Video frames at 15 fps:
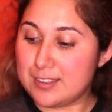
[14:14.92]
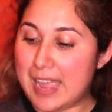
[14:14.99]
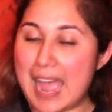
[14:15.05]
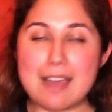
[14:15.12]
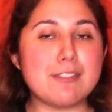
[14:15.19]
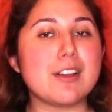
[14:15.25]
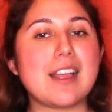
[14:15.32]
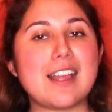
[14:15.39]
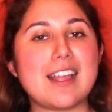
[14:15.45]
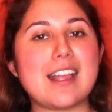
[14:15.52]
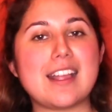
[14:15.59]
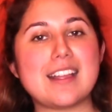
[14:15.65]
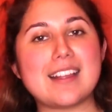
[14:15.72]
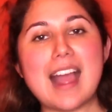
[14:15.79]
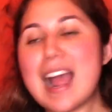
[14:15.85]
have a
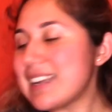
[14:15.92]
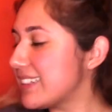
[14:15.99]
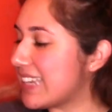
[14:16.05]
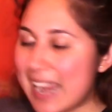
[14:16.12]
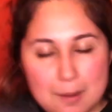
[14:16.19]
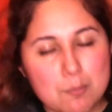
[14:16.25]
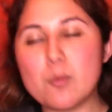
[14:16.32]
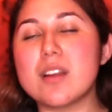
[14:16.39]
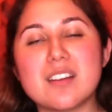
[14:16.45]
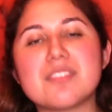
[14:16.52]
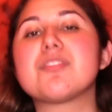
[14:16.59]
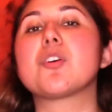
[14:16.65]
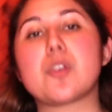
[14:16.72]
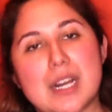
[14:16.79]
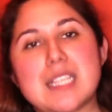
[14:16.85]
goddamn
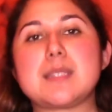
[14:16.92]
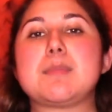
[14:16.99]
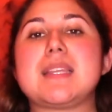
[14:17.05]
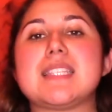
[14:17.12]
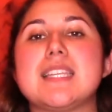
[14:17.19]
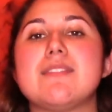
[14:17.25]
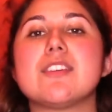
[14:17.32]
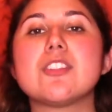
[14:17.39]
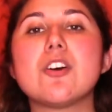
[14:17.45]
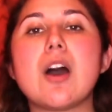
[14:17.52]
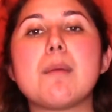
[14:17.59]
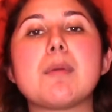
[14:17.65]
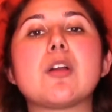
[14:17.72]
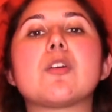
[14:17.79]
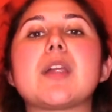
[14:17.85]
wonderful Christmas. Even though
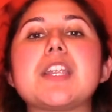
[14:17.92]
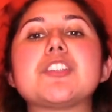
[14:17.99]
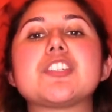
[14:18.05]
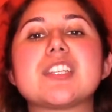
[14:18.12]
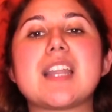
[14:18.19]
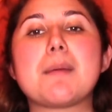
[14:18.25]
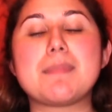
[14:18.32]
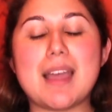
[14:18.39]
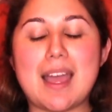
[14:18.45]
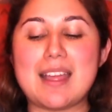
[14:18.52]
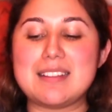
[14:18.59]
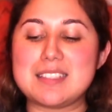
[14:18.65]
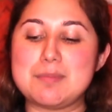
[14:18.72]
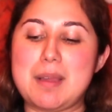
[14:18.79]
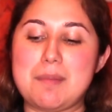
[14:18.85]
I'm a Grinch and
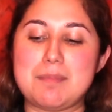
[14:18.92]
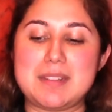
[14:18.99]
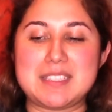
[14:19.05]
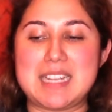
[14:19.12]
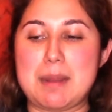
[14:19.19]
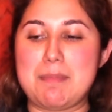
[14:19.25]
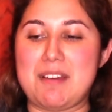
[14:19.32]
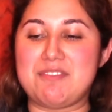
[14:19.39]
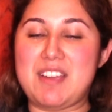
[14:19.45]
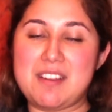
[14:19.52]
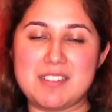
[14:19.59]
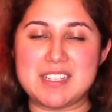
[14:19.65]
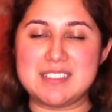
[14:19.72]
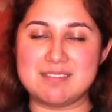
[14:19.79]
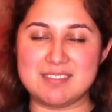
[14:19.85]
it's not my
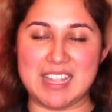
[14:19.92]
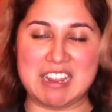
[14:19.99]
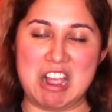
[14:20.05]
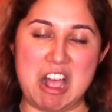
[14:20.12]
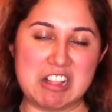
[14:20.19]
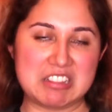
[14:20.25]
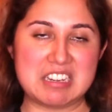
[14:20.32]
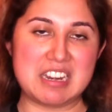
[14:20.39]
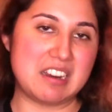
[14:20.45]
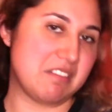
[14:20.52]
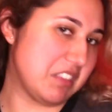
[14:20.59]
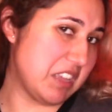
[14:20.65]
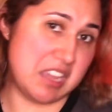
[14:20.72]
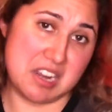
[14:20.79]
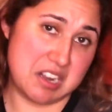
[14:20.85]
favorite like holiday
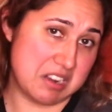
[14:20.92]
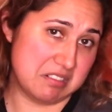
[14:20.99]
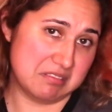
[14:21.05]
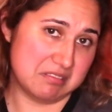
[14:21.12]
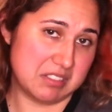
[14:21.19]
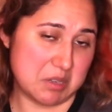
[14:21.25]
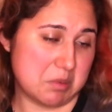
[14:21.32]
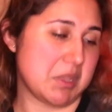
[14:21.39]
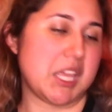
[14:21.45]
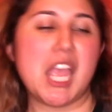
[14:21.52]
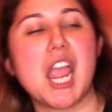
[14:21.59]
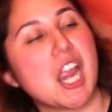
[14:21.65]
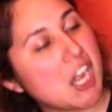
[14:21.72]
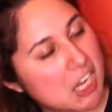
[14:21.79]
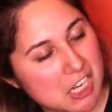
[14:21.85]
of the year, I don't really
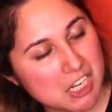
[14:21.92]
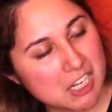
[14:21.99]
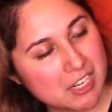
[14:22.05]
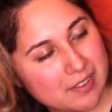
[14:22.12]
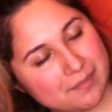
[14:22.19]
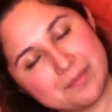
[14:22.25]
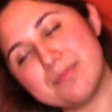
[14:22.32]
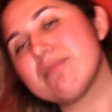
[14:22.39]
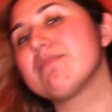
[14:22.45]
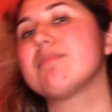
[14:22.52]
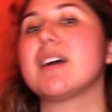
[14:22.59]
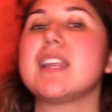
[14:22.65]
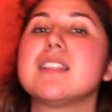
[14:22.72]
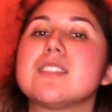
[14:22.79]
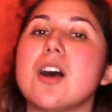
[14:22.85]
care.
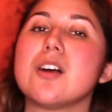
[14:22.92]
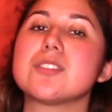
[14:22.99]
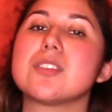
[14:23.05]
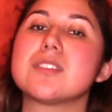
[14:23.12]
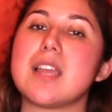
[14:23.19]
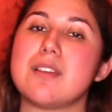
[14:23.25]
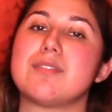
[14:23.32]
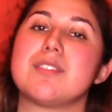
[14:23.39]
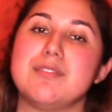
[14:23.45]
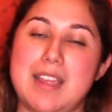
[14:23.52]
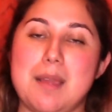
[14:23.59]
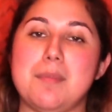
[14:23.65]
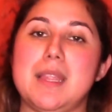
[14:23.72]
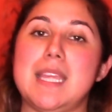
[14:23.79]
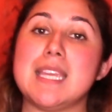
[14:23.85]
But it's also time for
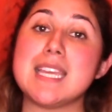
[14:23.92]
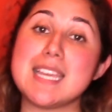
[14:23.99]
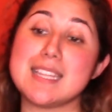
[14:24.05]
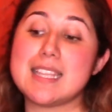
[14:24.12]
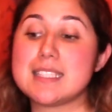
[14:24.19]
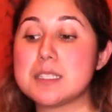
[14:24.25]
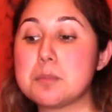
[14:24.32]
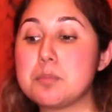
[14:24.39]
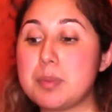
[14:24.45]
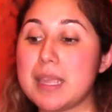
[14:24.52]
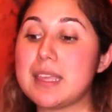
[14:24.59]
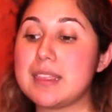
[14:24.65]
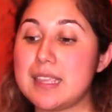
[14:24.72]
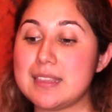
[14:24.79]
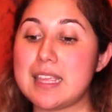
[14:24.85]
family. That's a
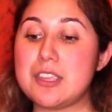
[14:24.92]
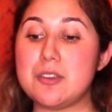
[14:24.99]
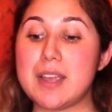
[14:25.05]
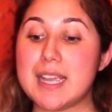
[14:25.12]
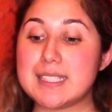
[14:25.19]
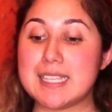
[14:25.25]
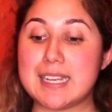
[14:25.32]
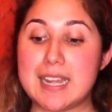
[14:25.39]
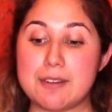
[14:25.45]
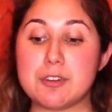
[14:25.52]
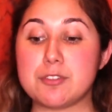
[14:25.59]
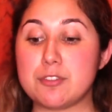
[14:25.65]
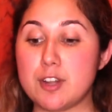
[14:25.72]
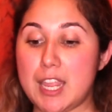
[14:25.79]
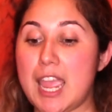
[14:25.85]
big thing that you guys can
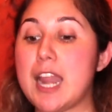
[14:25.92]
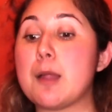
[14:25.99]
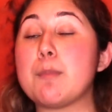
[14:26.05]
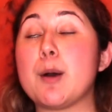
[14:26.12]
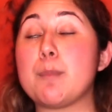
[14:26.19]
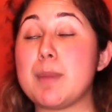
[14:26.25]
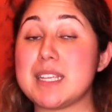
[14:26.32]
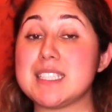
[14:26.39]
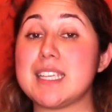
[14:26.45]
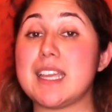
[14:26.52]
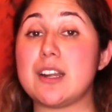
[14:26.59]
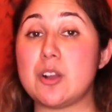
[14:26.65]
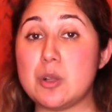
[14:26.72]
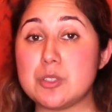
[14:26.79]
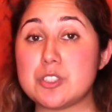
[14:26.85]
never forget about
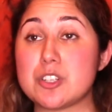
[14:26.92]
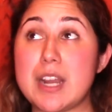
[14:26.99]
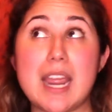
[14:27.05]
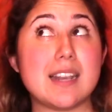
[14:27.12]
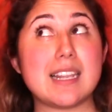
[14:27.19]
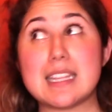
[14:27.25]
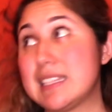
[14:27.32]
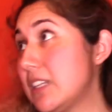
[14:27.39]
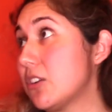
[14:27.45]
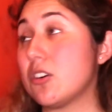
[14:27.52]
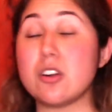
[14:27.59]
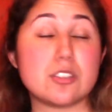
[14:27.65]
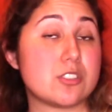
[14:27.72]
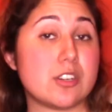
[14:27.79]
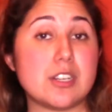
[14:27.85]
Mexican culture and Latino
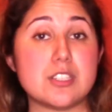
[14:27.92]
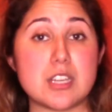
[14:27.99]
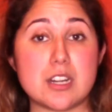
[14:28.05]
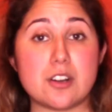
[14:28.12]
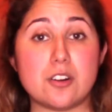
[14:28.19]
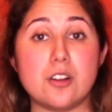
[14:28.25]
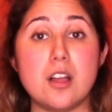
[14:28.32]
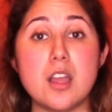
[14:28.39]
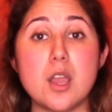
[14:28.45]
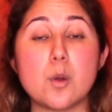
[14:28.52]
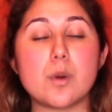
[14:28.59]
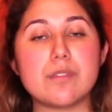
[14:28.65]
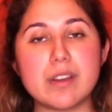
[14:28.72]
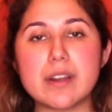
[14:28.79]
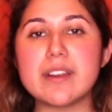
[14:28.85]
culture in general.
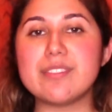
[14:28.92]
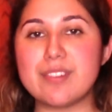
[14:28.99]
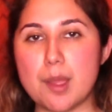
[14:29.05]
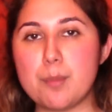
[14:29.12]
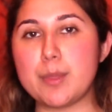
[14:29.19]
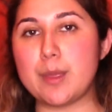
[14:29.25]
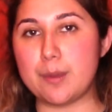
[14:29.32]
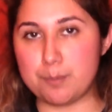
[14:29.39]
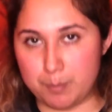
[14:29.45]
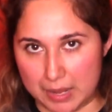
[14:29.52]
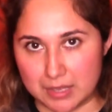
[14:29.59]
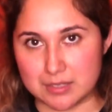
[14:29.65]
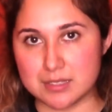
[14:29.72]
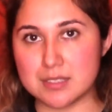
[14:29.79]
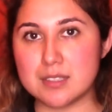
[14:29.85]
We're a very
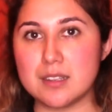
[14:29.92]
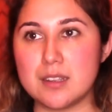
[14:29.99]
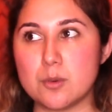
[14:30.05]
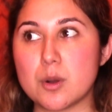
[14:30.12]
family-based